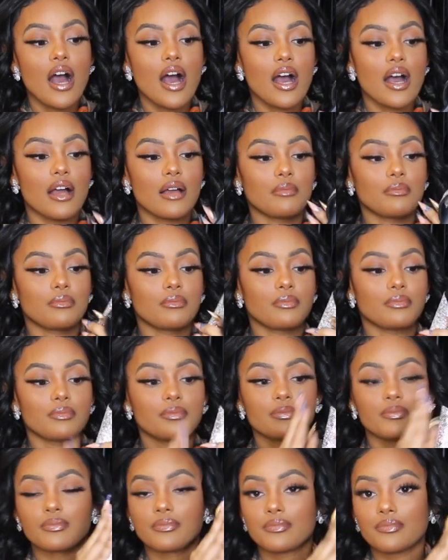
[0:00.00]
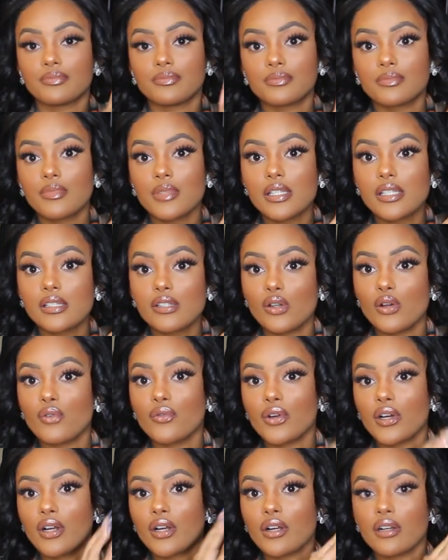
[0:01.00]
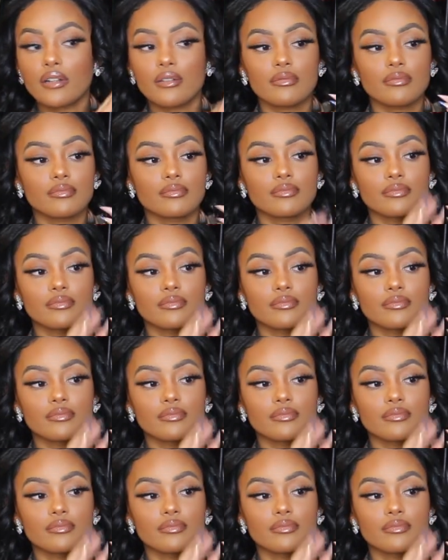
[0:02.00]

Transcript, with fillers: um, silver